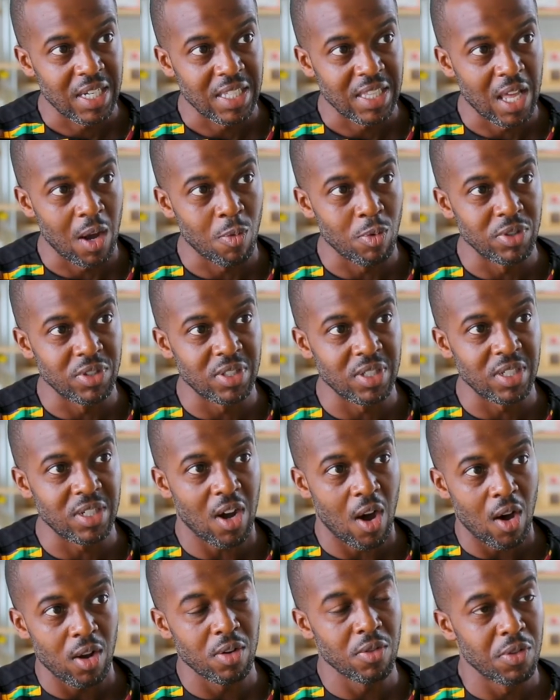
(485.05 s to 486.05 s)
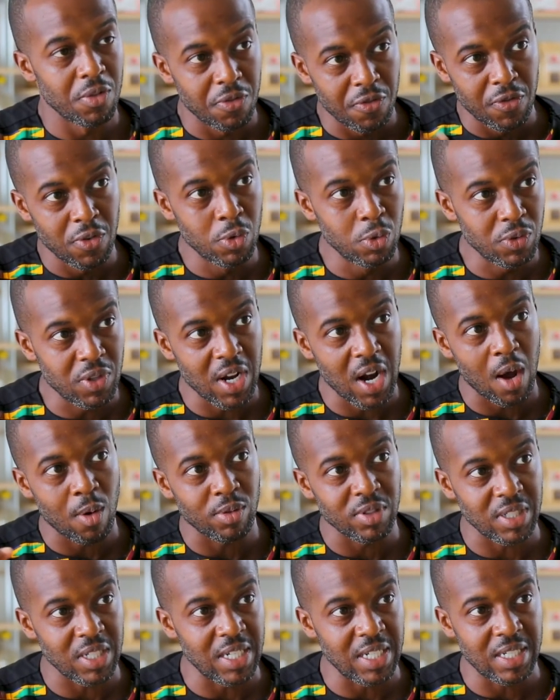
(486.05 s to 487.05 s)
that was in all of the food that I
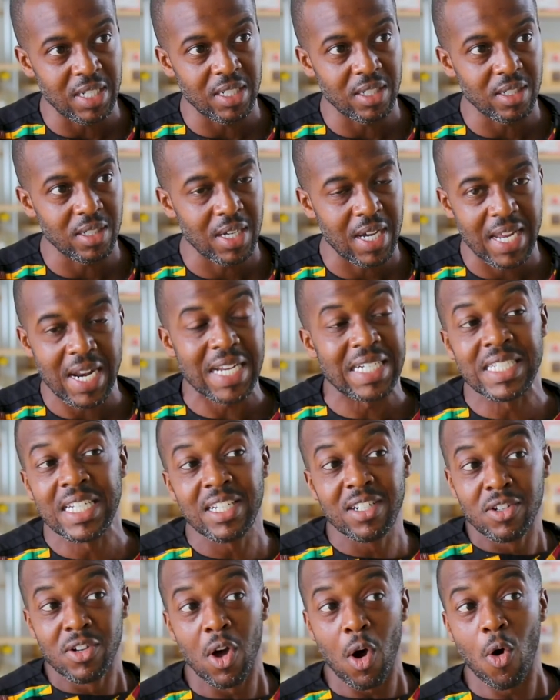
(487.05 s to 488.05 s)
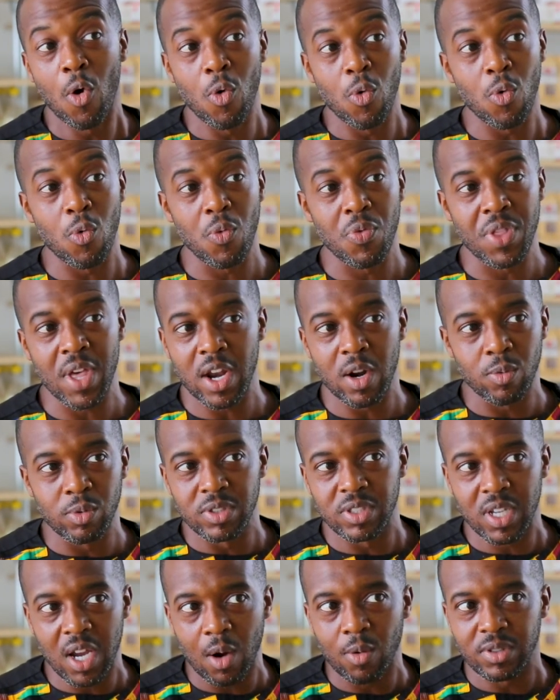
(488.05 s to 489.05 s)
was eating. And I didn't know that it
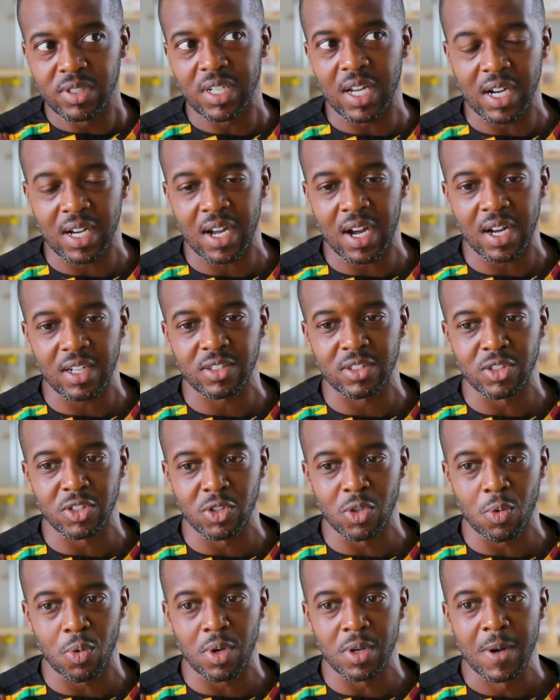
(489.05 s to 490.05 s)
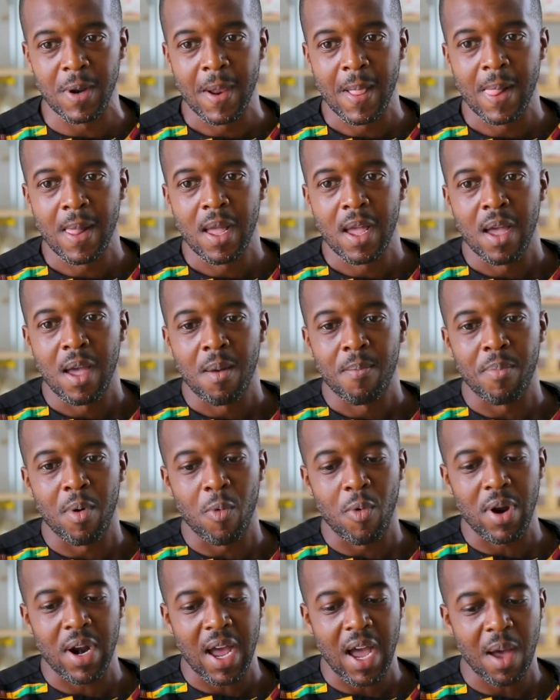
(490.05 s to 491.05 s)
was there, I was not conscious to it. But
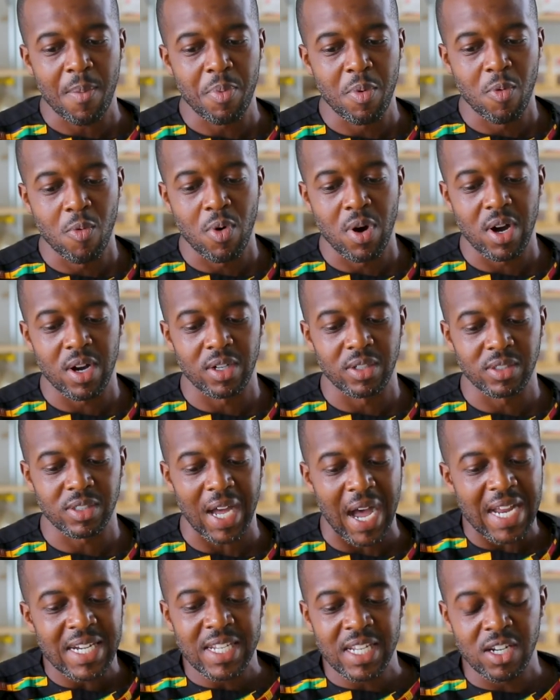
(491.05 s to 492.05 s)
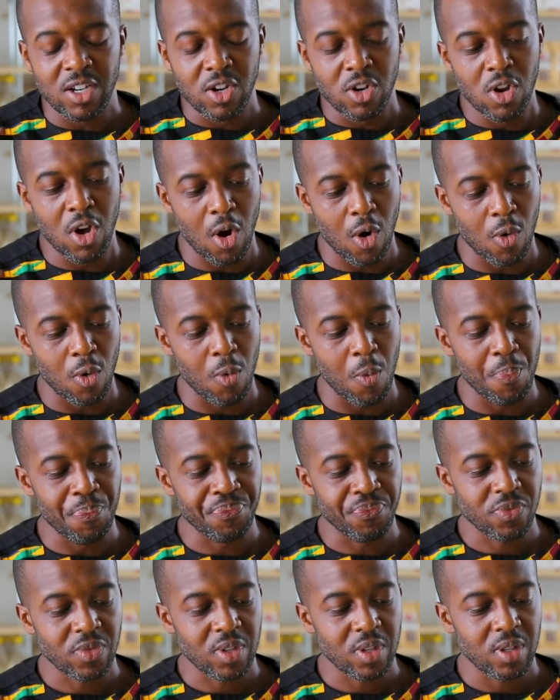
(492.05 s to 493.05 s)
what happened was I didn't know
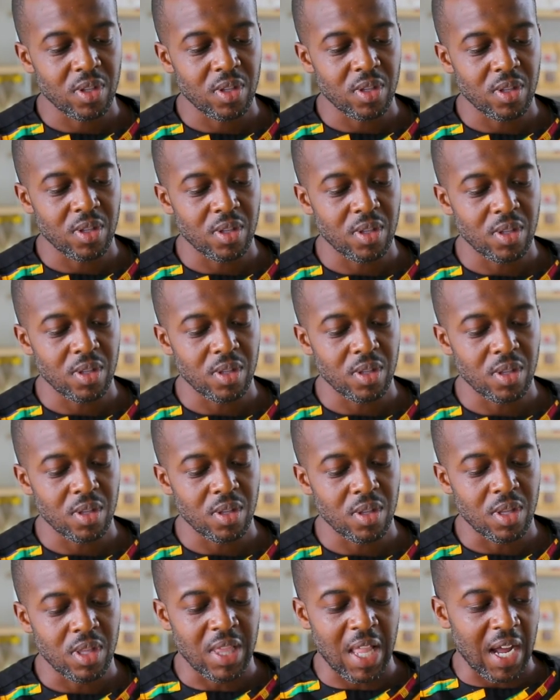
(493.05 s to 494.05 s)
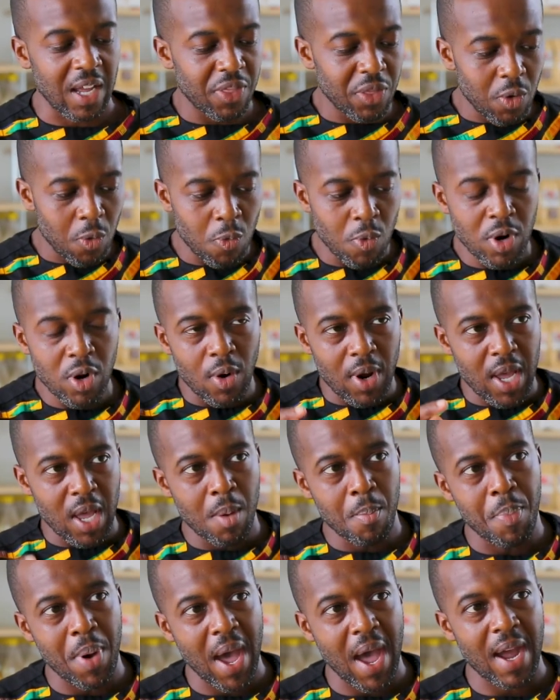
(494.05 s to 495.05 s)
like the real
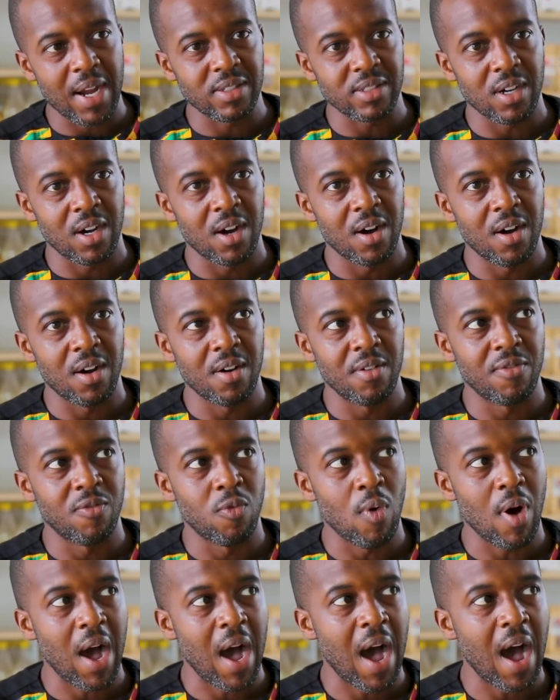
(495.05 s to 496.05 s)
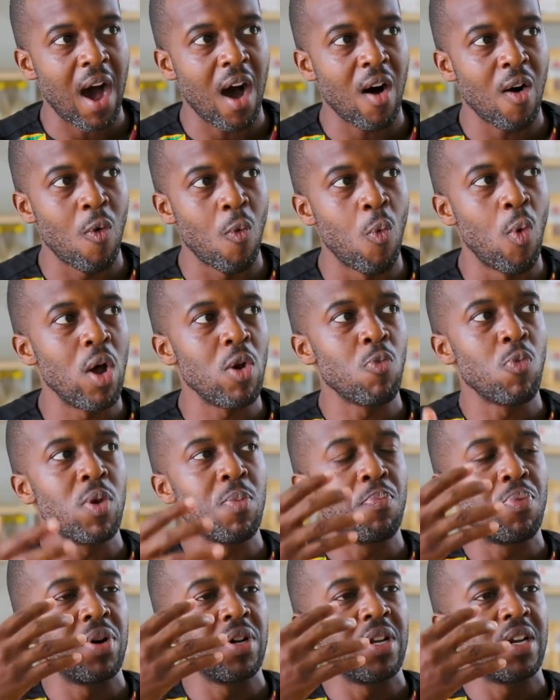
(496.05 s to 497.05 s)
impact of how what we
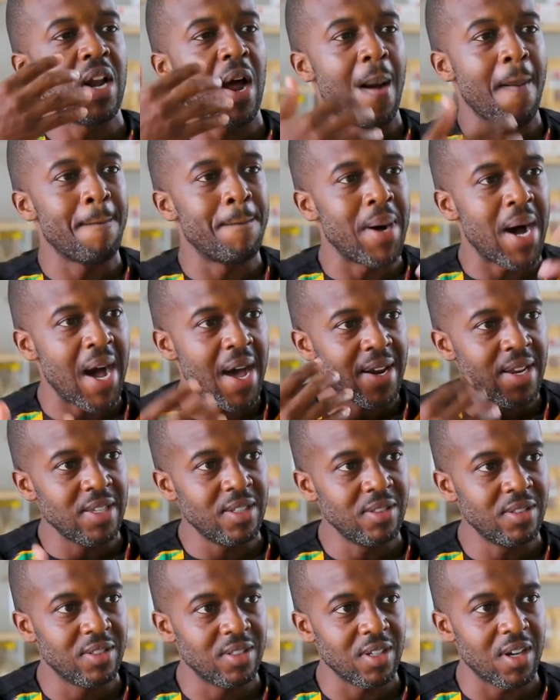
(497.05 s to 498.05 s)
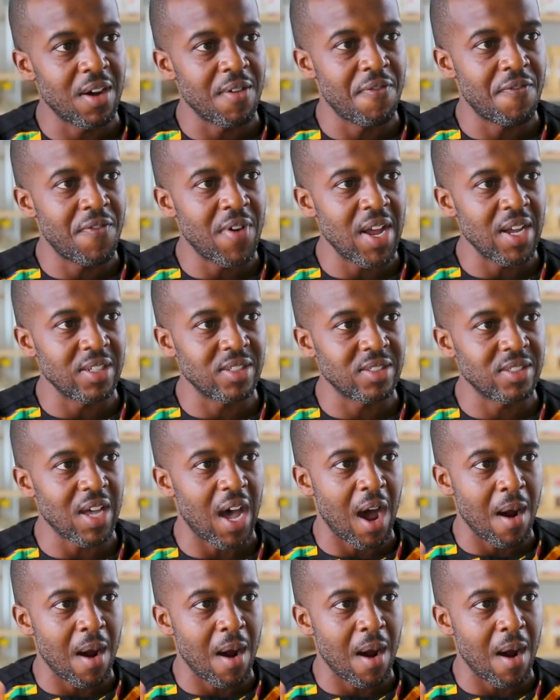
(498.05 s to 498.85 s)
put in our bodies affects